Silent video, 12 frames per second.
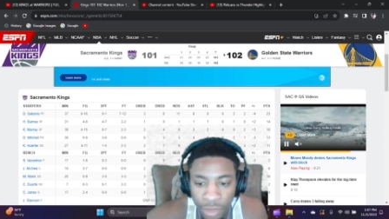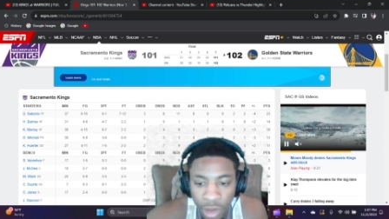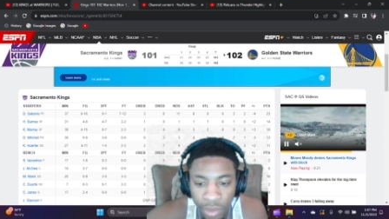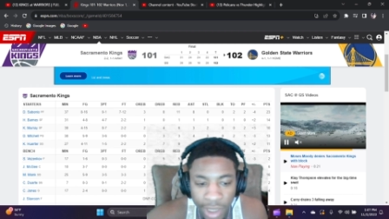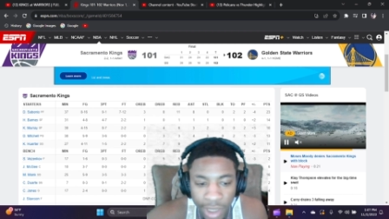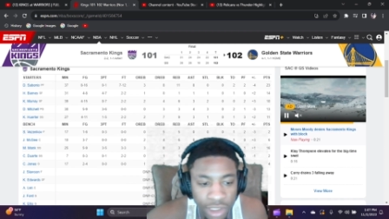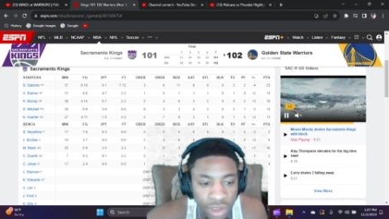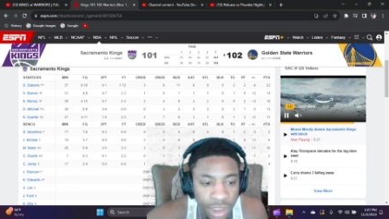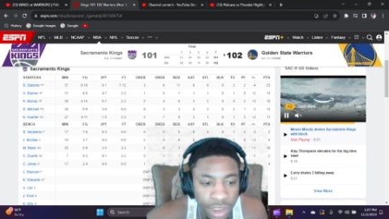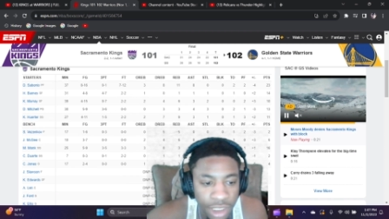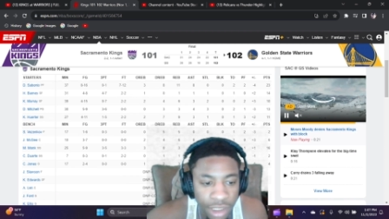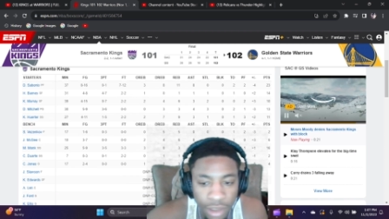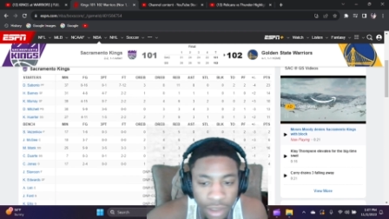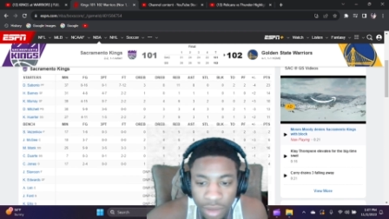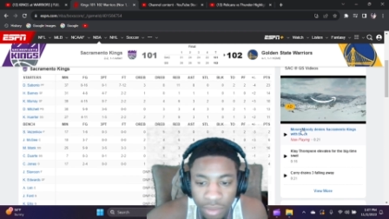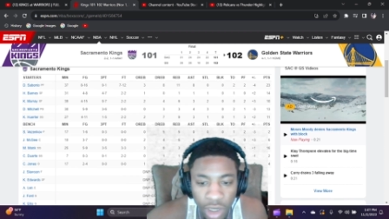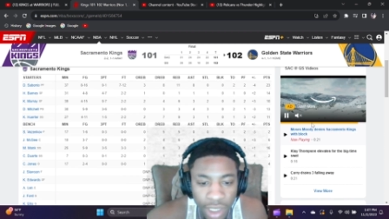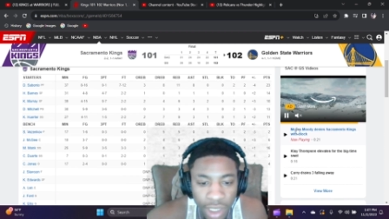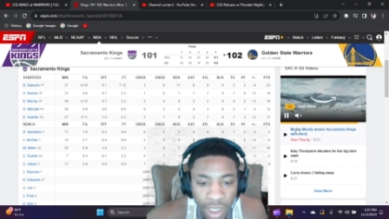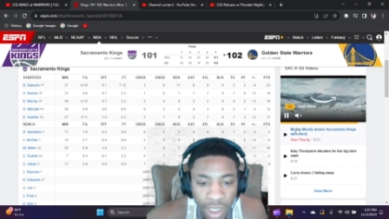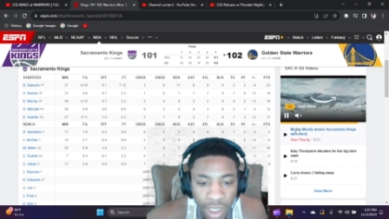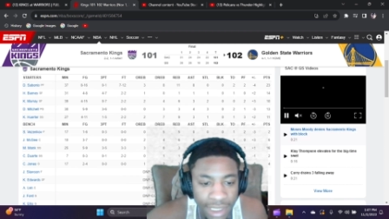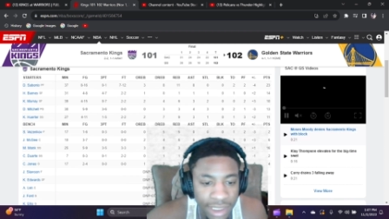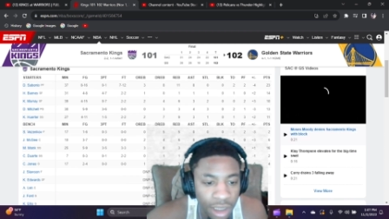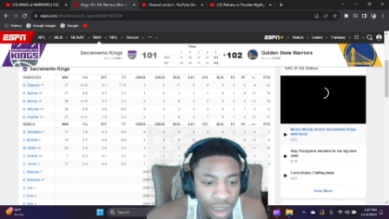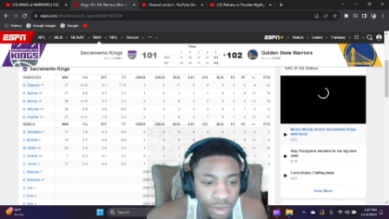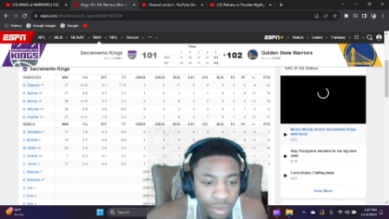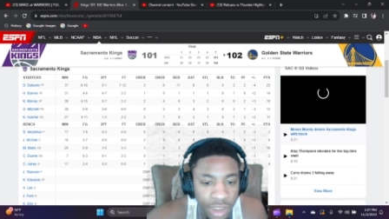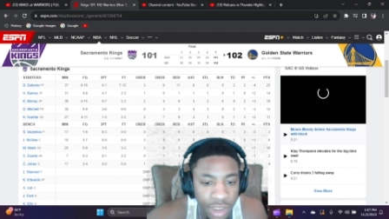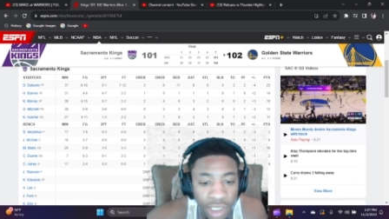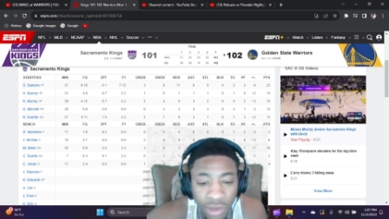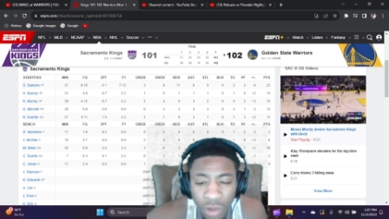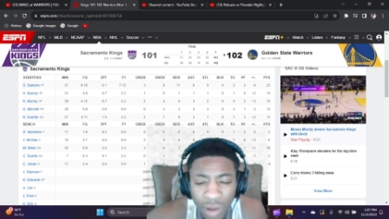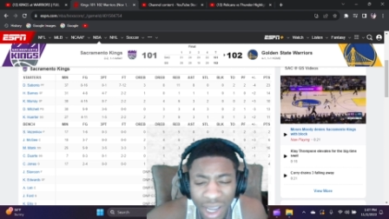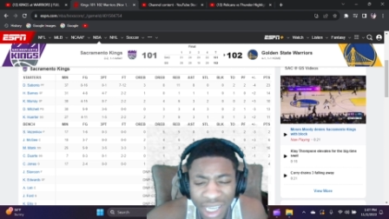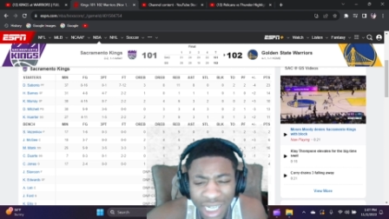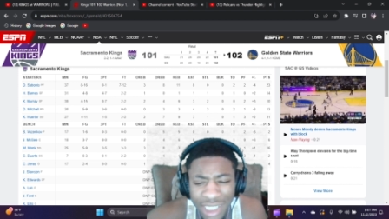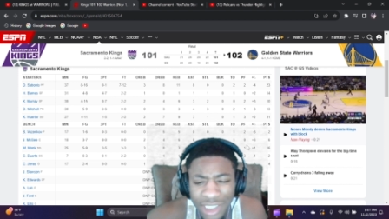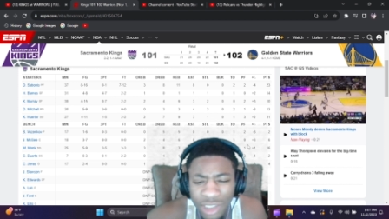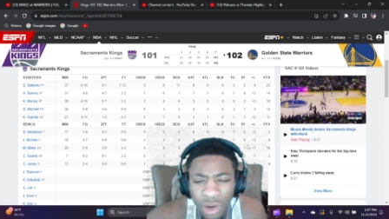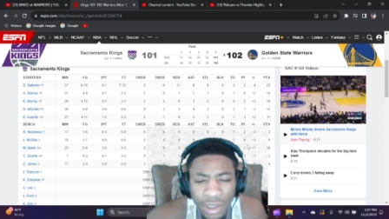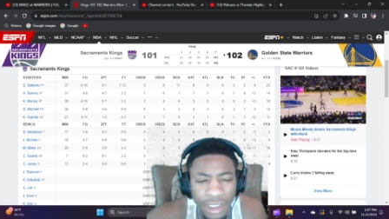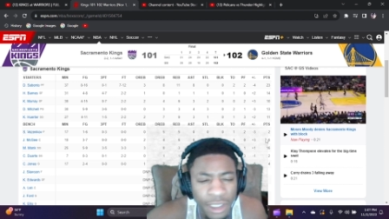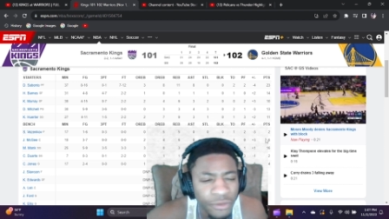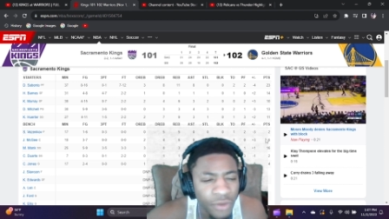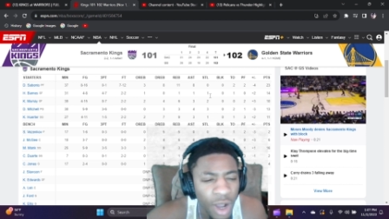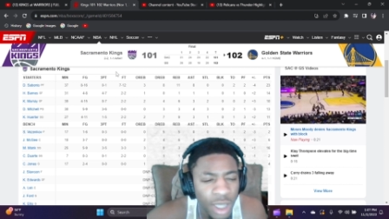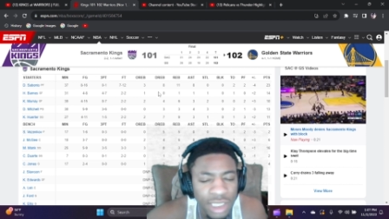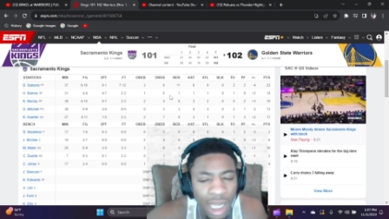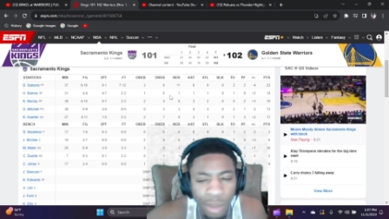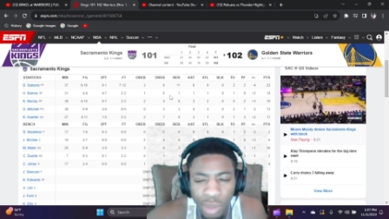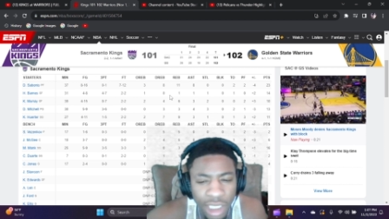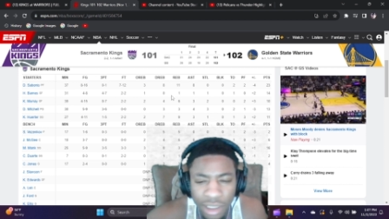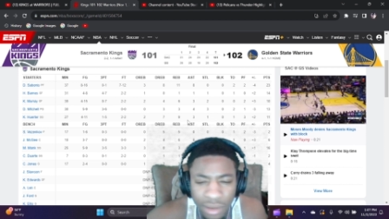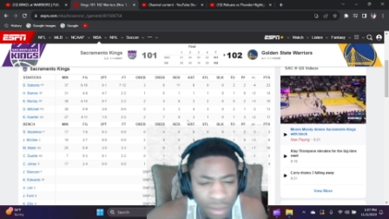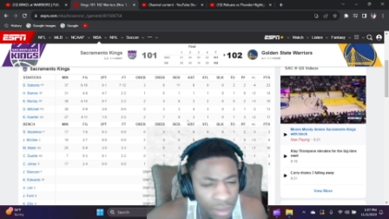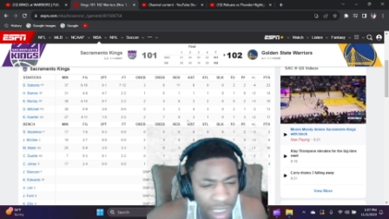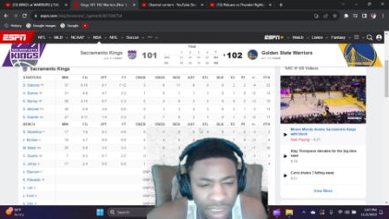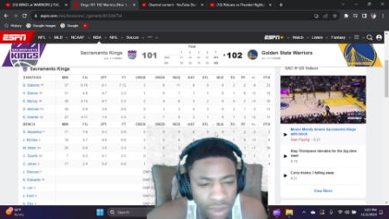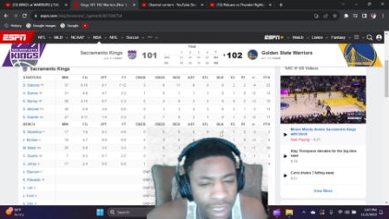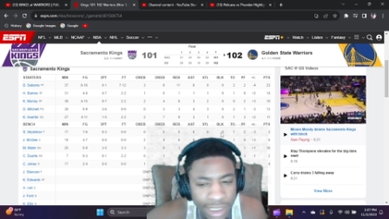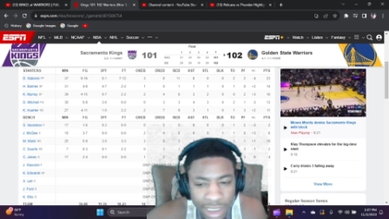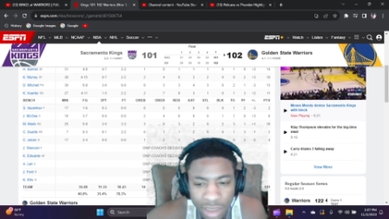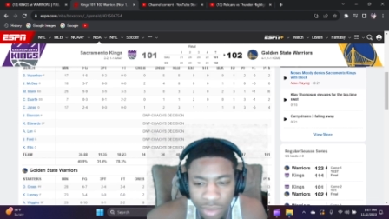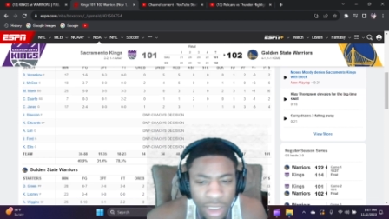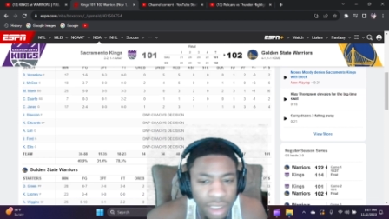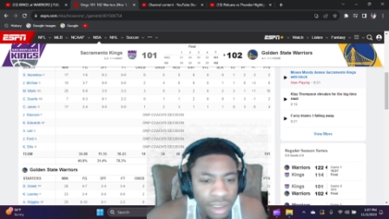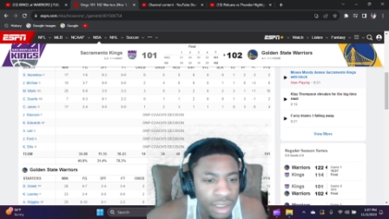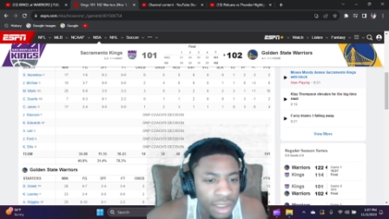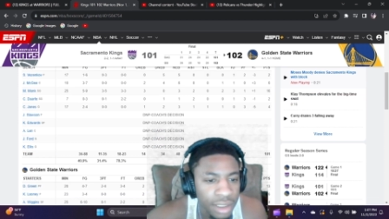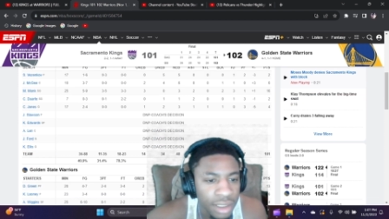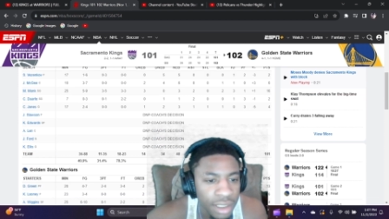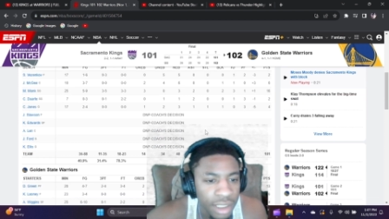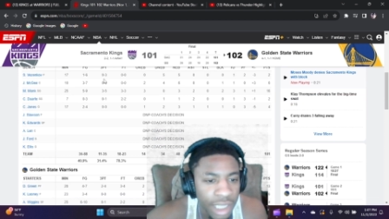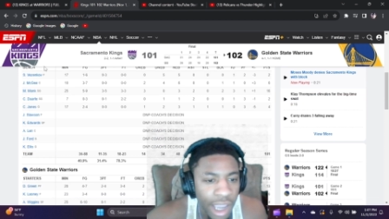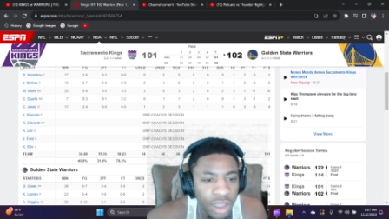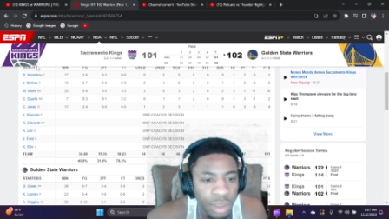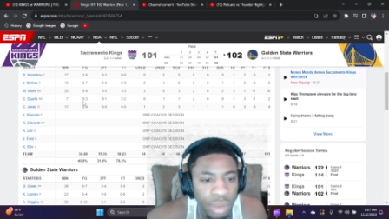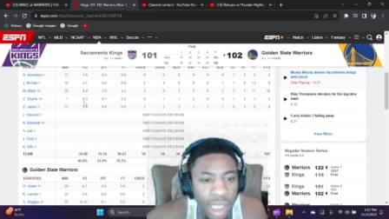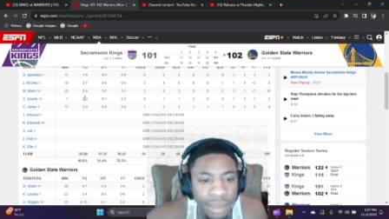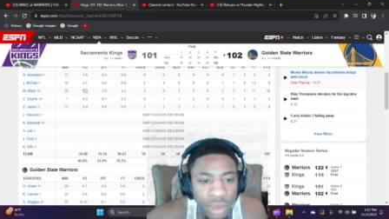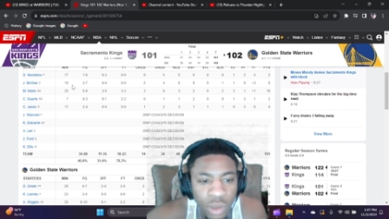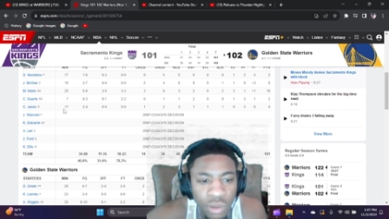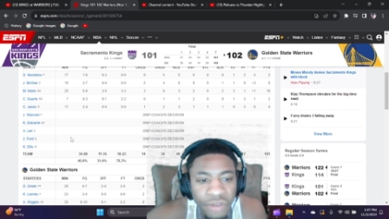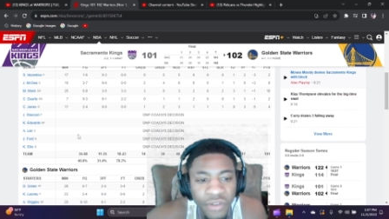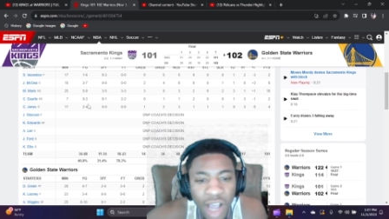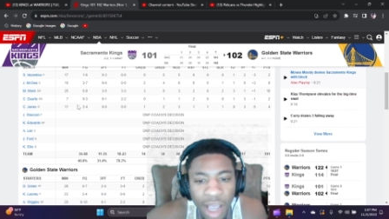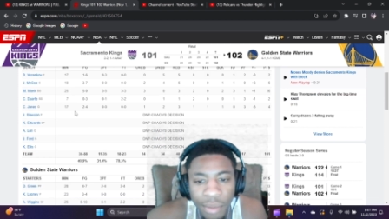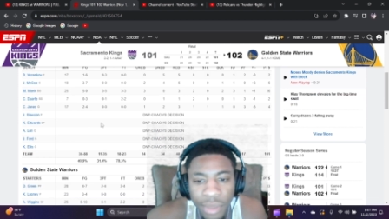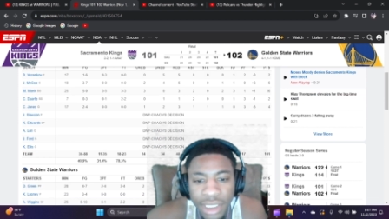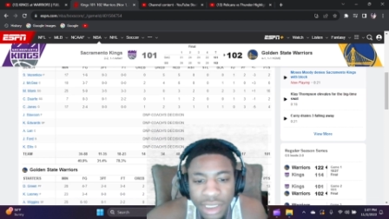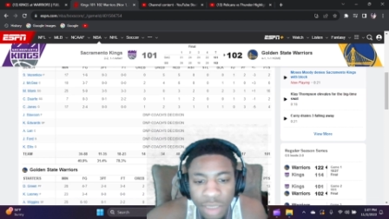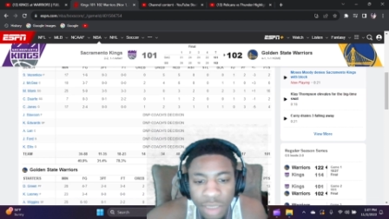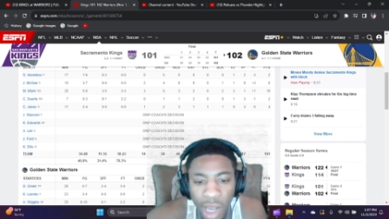Nobody else really did nothing. Monk had 16 off the bench. I don't know why he not starting if Fox not playing. That's crazy to me. Y'all only played him 25 minutes. He